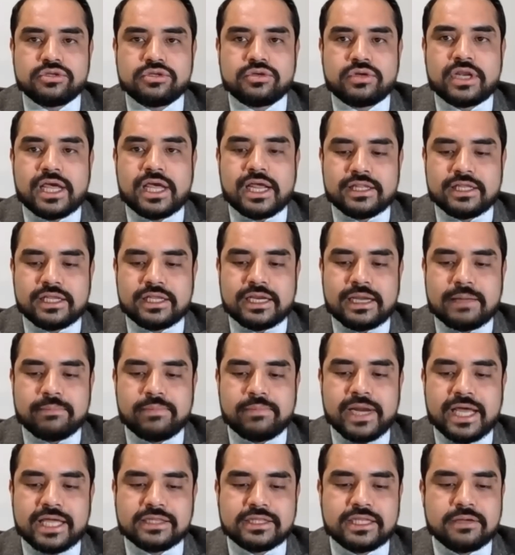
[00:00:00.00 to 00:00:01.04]
from the
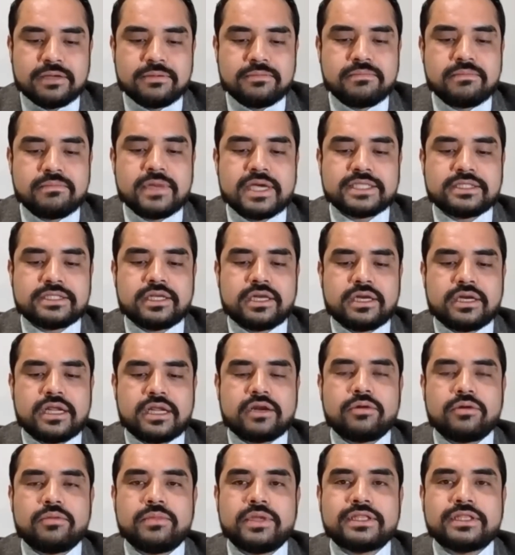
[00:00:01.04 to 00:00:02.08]
National
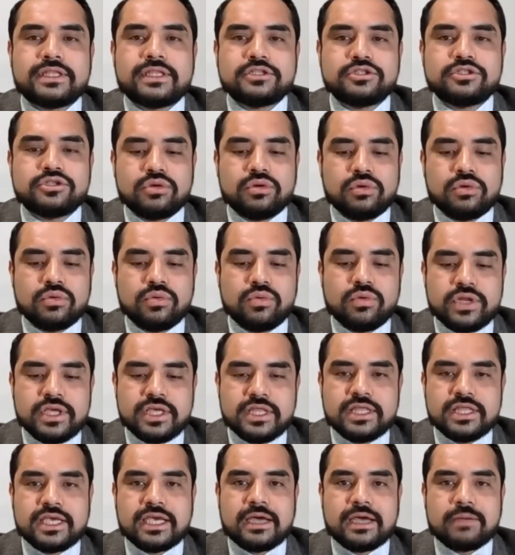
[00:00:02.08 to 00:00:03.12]
University of La
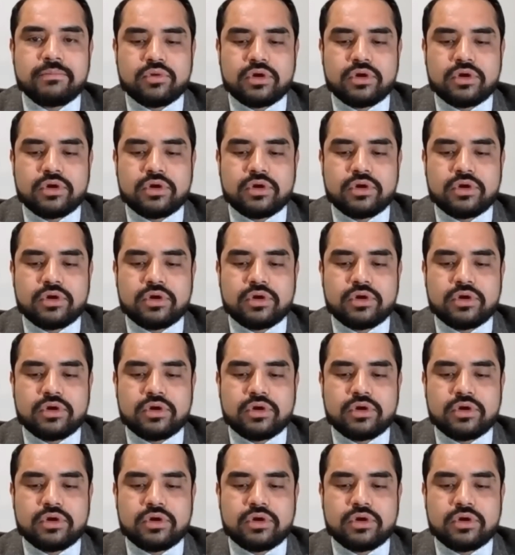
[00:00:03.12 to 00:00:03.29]
Plata